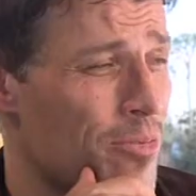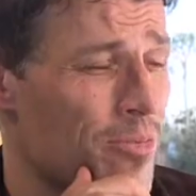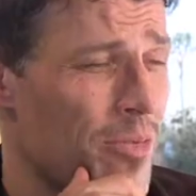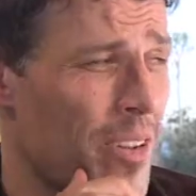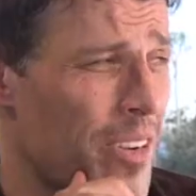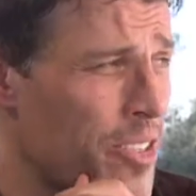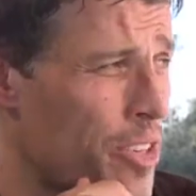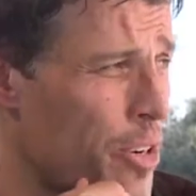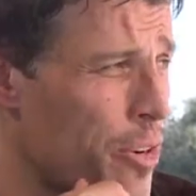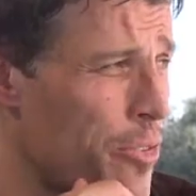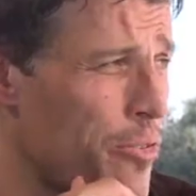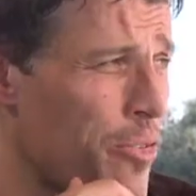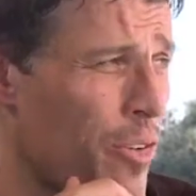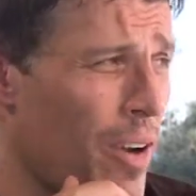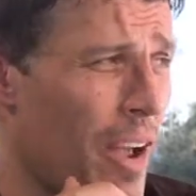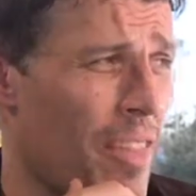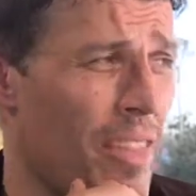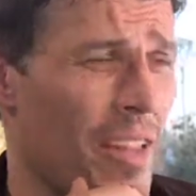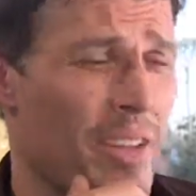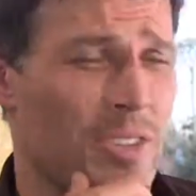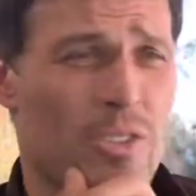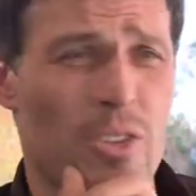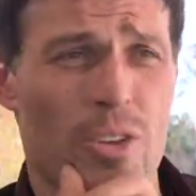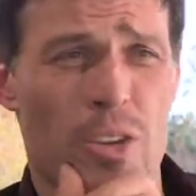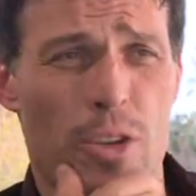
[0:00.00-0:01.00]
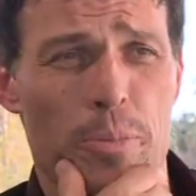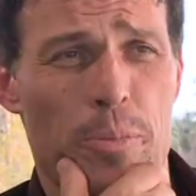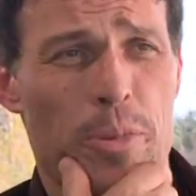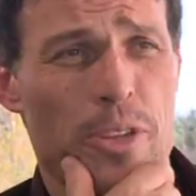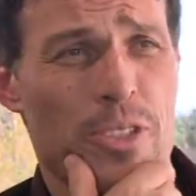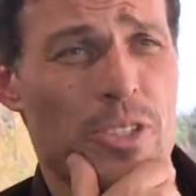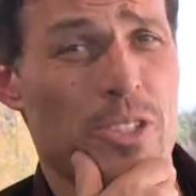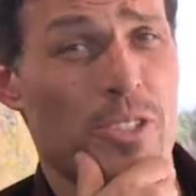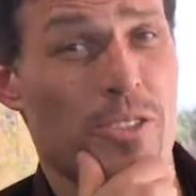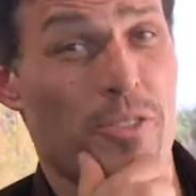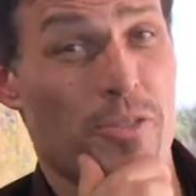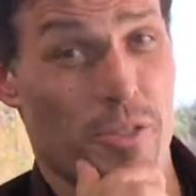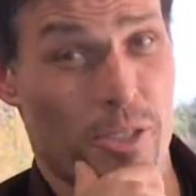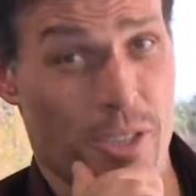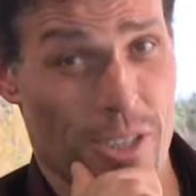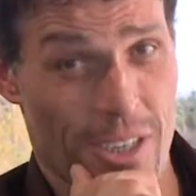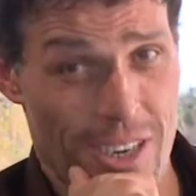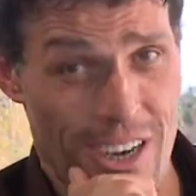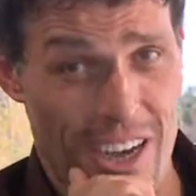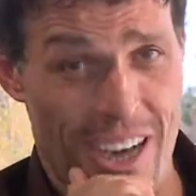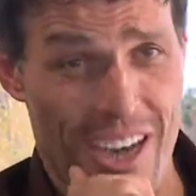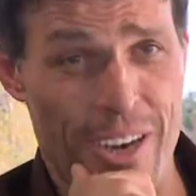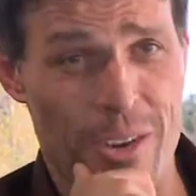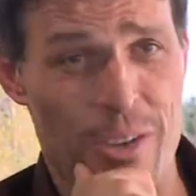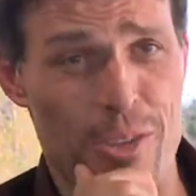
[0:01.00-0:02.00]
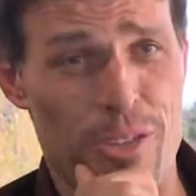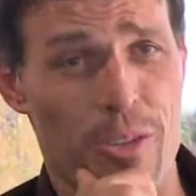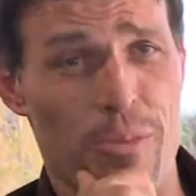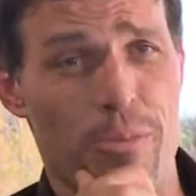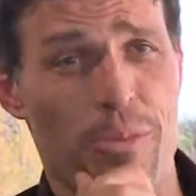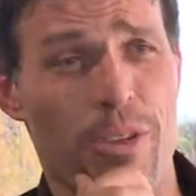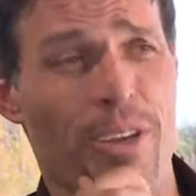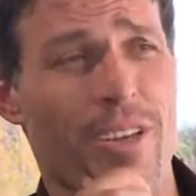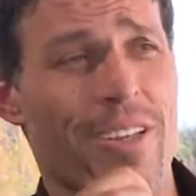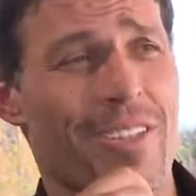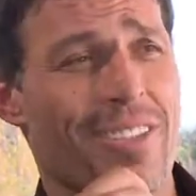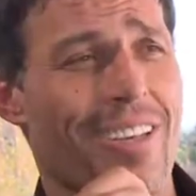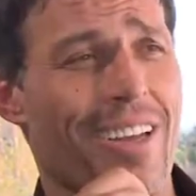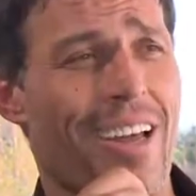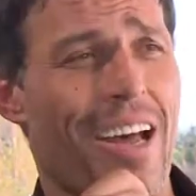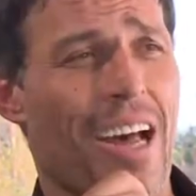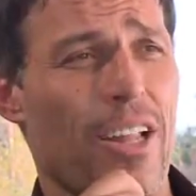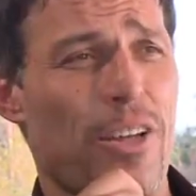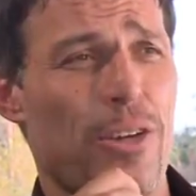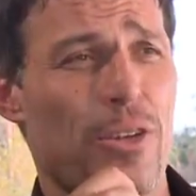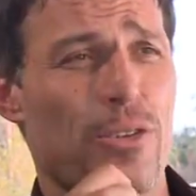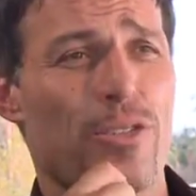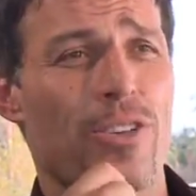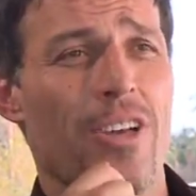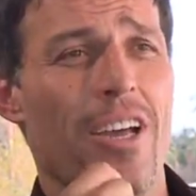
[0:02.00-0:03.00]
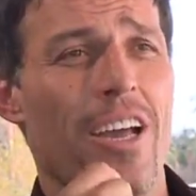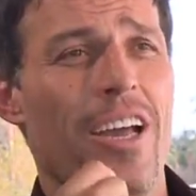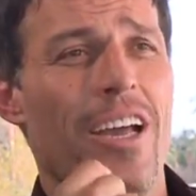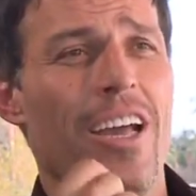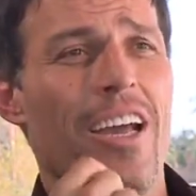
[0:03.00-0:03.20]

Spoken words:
a dear friend that sold a business for hundreds of millions of dollars,